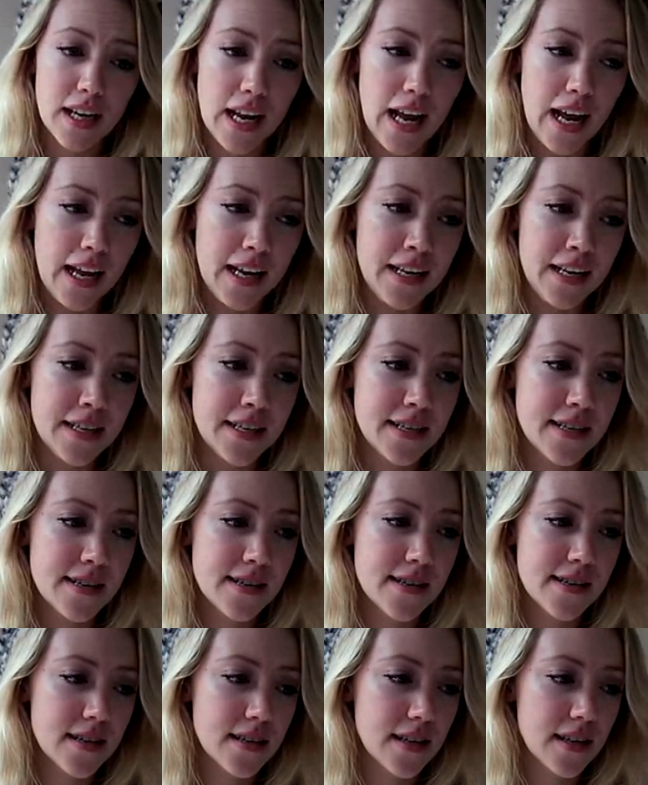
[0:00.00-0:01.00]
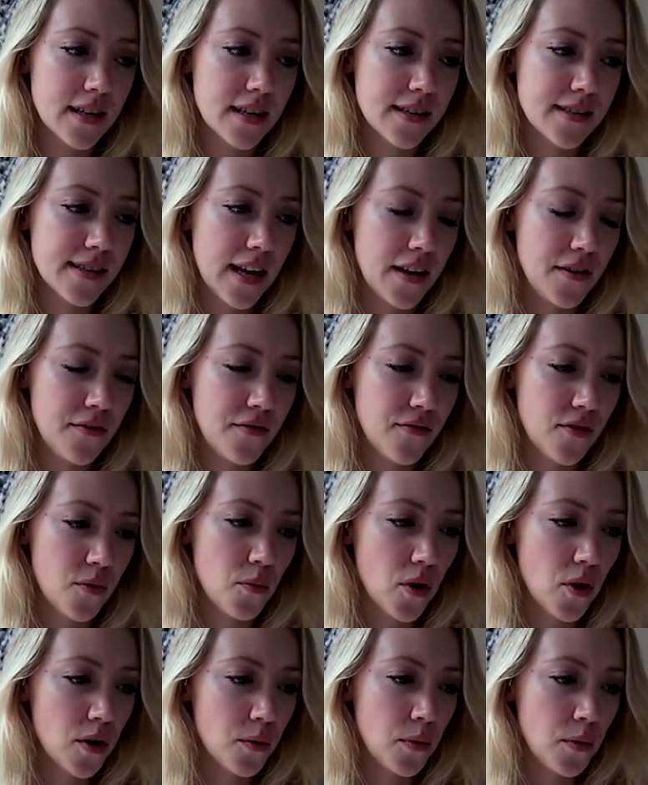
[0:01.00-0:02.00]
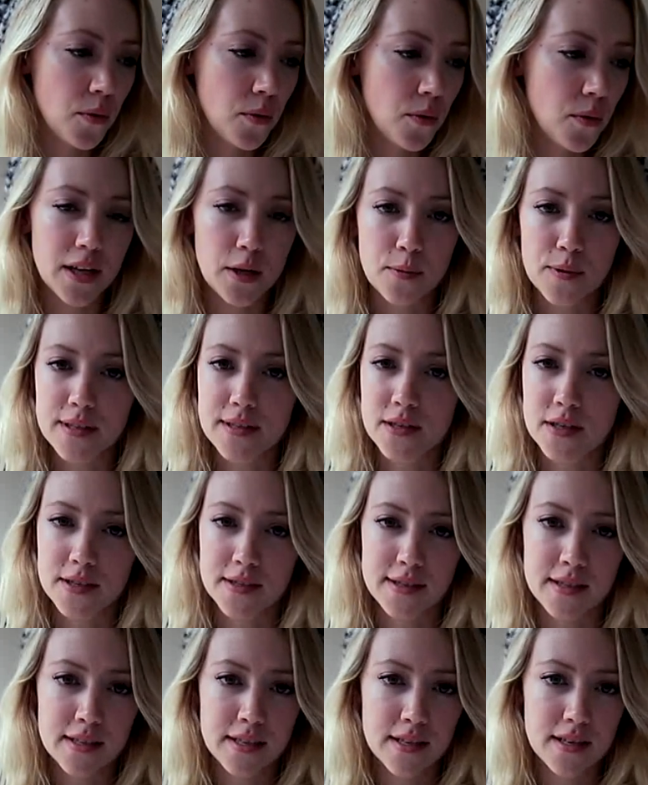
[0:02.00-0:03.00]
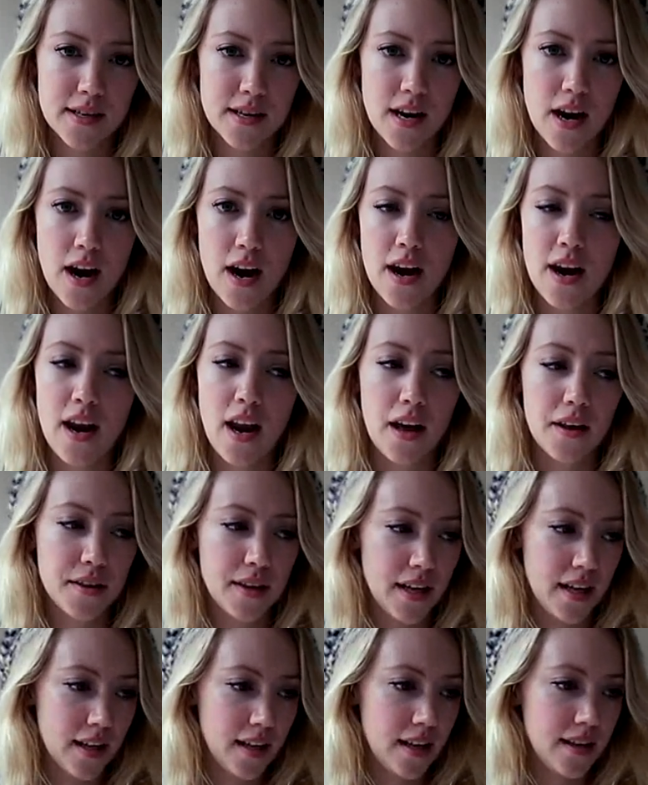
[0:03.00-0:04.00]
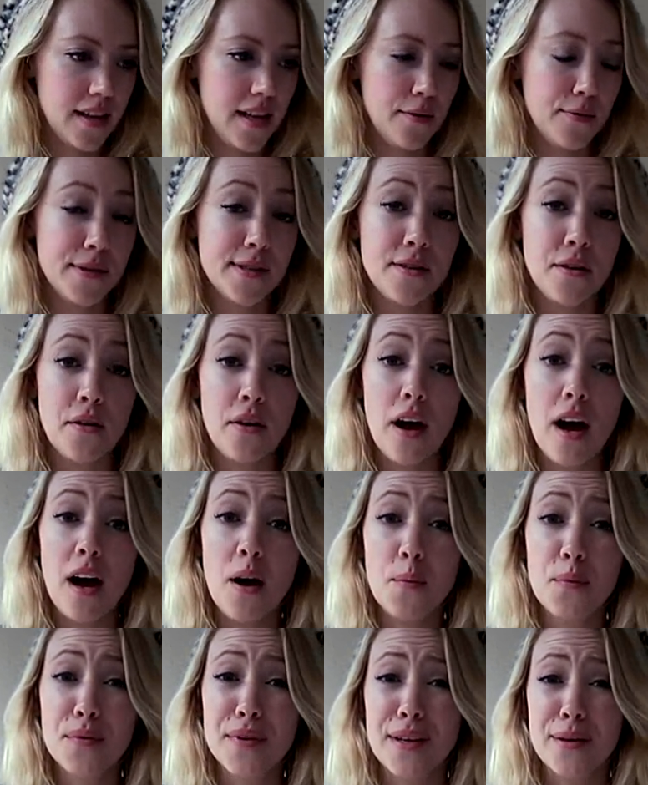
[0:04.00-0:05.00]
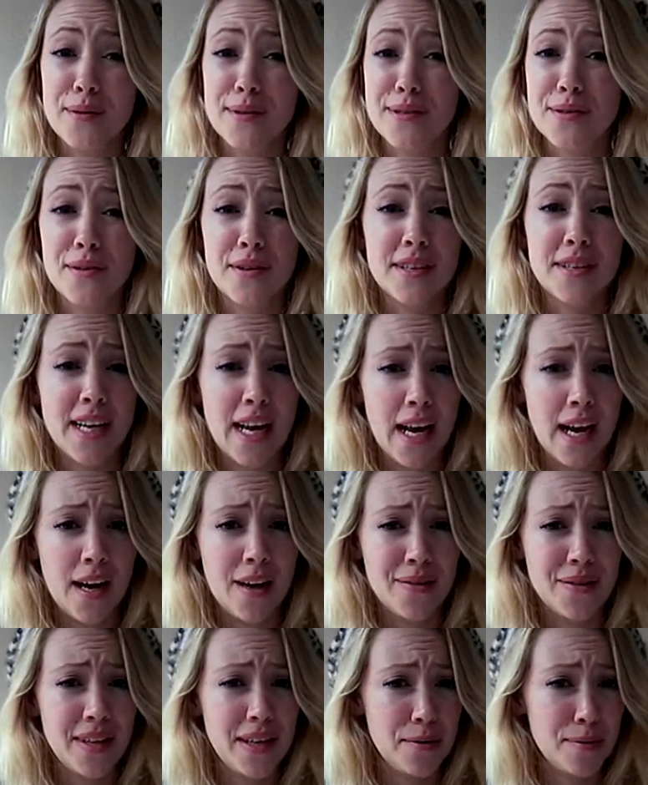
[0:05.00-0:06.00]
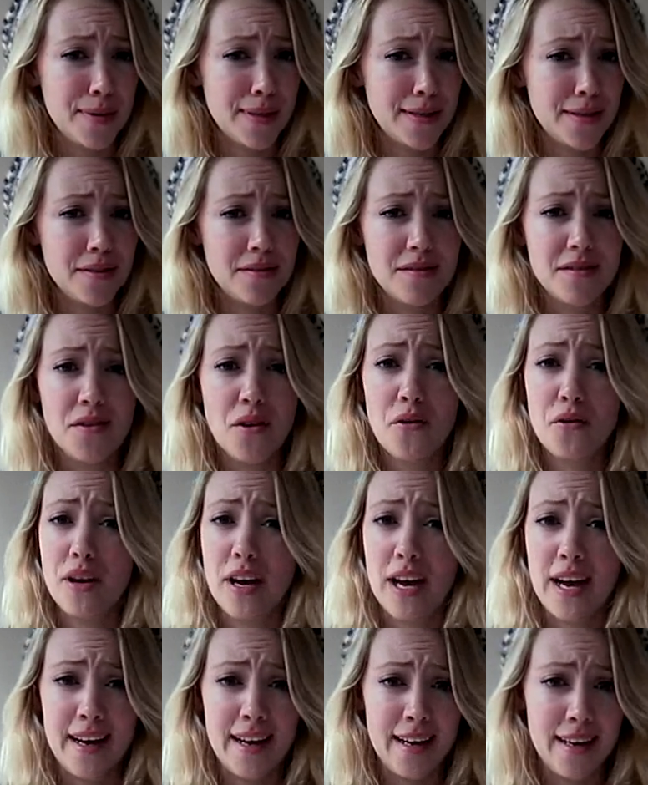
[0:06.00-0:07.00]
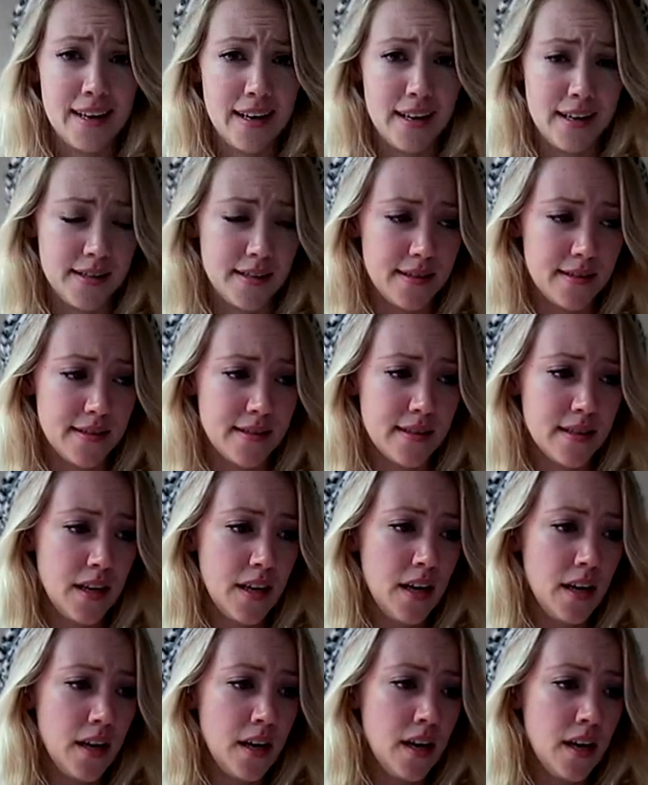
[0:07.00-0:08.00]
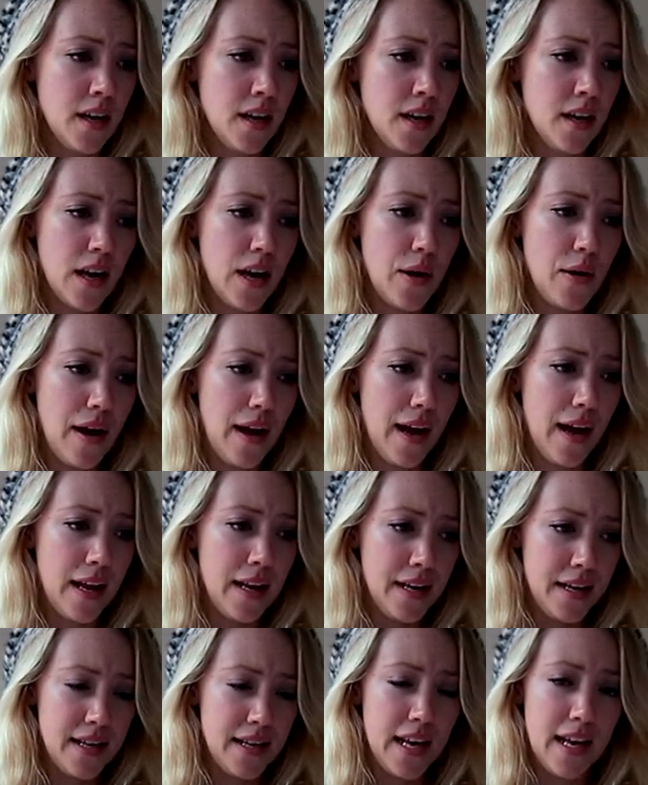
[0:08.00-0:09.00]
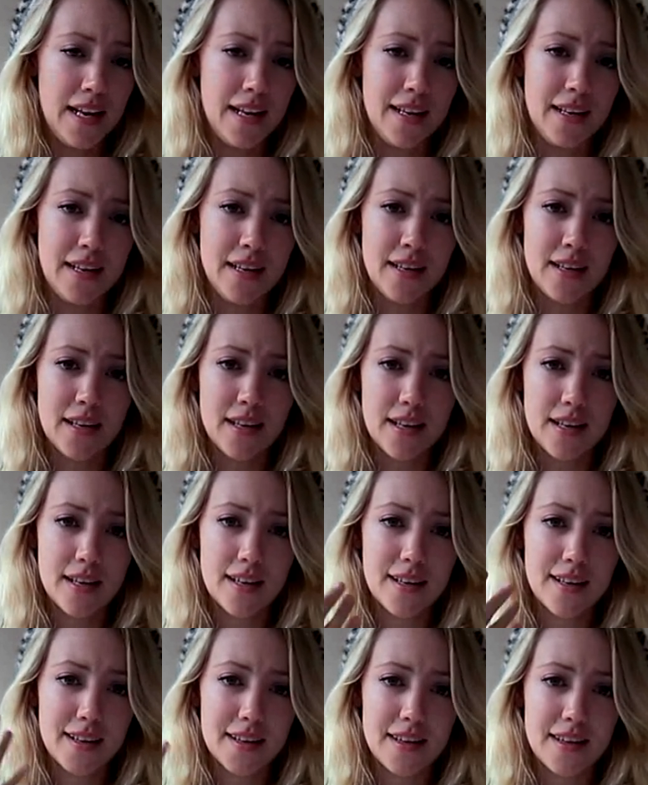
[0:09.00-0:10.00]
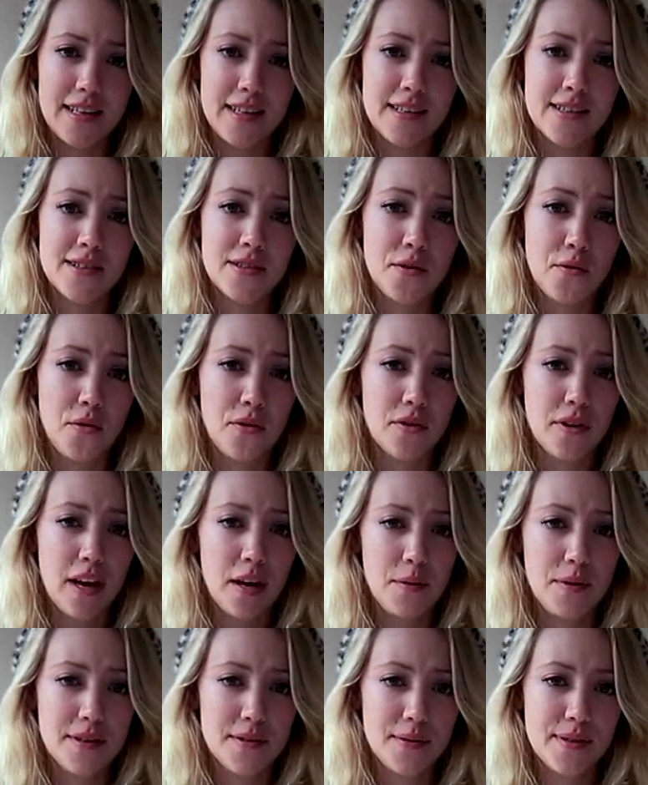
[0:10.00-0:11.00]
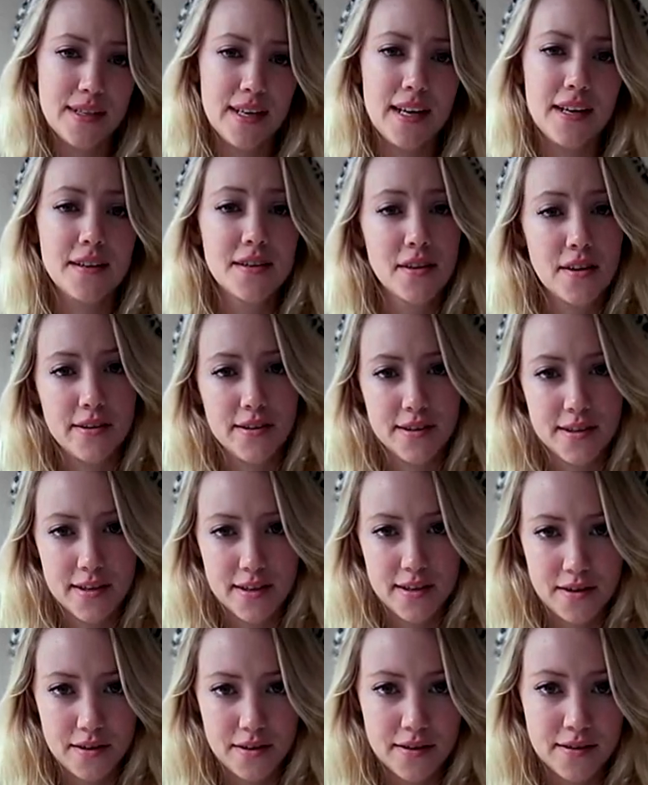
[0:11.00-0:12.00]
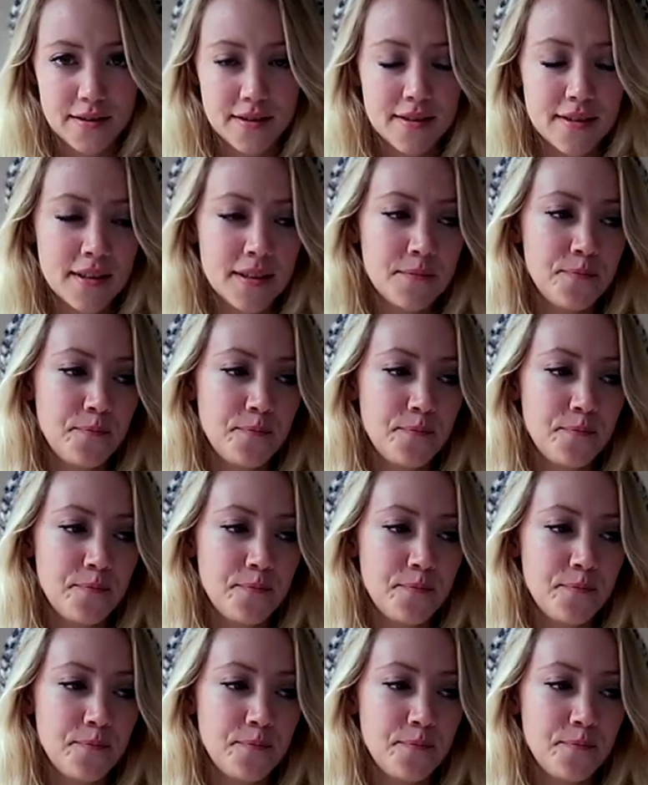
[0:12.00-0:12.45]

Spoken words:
and he said for a moment there was just nothing. There was no up, there was no down, there was no air, and then this thought came into his head, toes to nose.